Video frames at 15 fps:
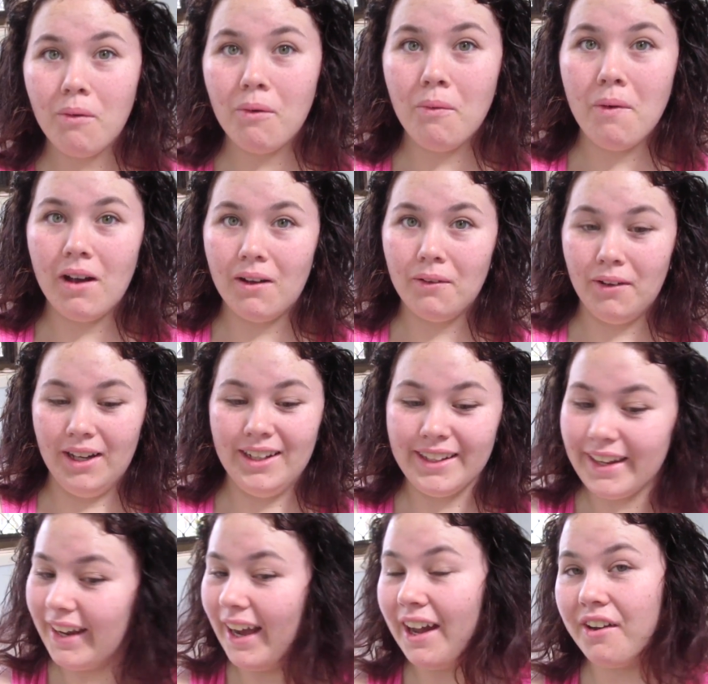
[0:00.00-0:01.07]
Wow,
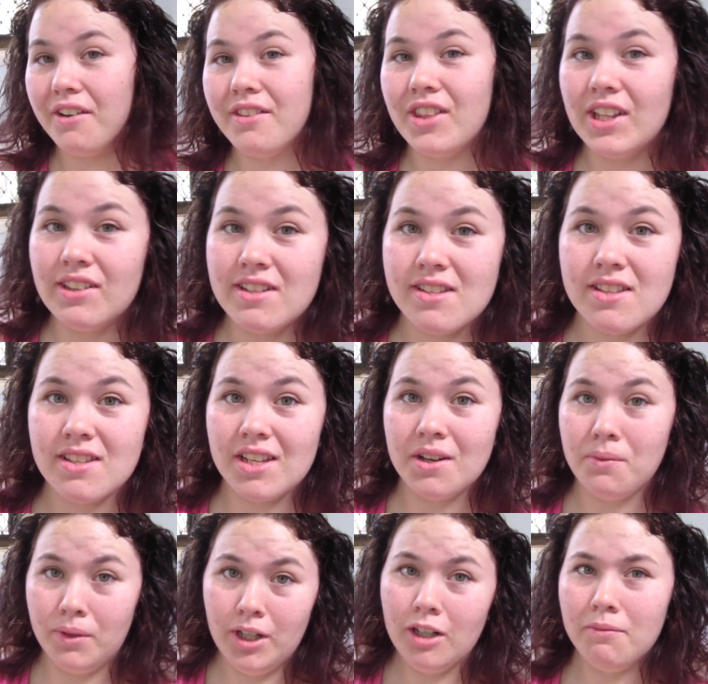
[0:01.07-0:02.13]
okay, I don't think this is
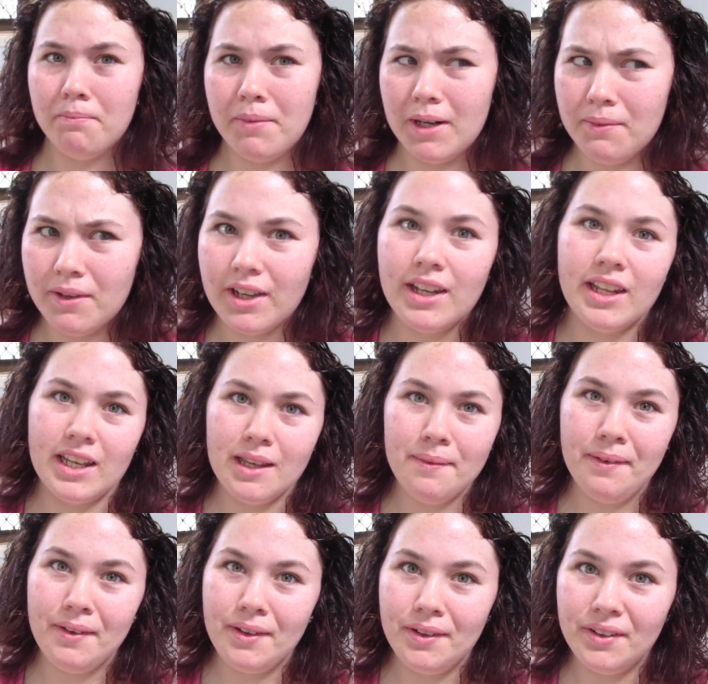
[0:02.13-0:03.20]
going to work, but we're going to
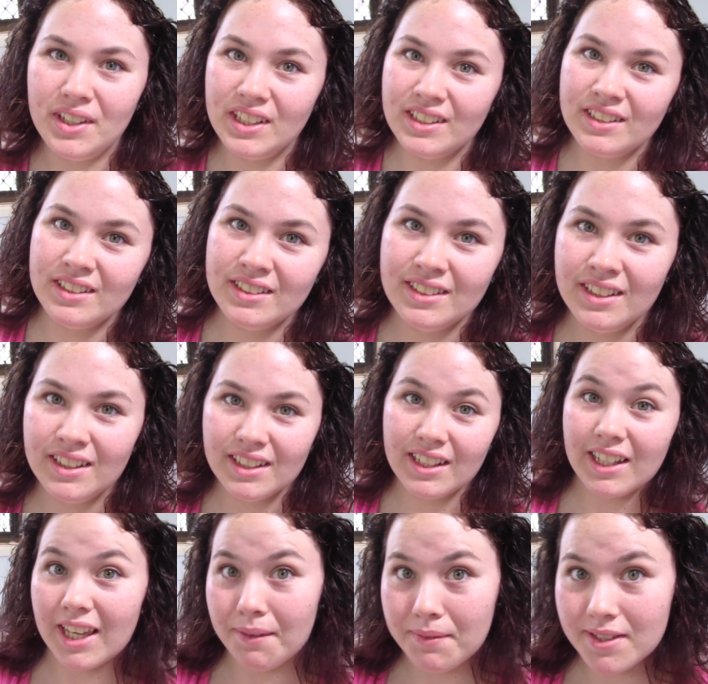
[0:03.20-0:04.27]
keep on going. I'm
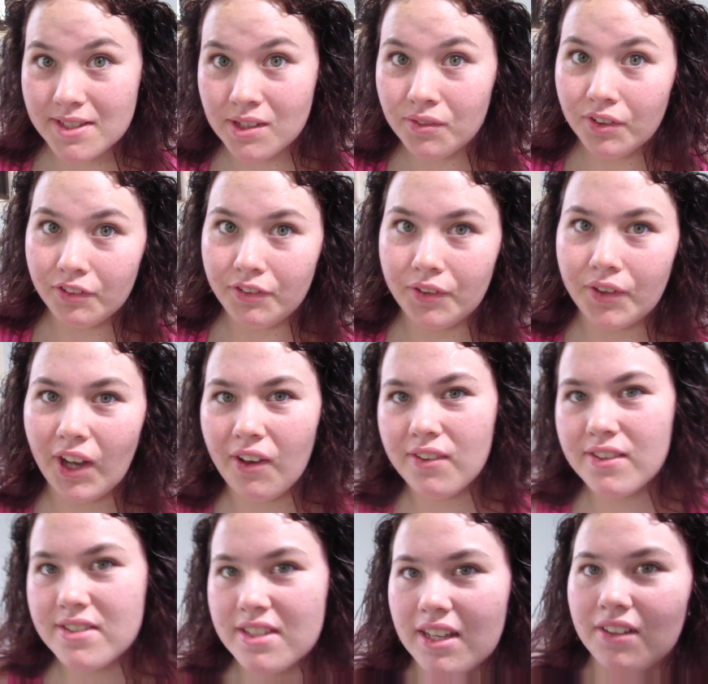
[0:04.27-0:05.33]
going to keep this in for a few hours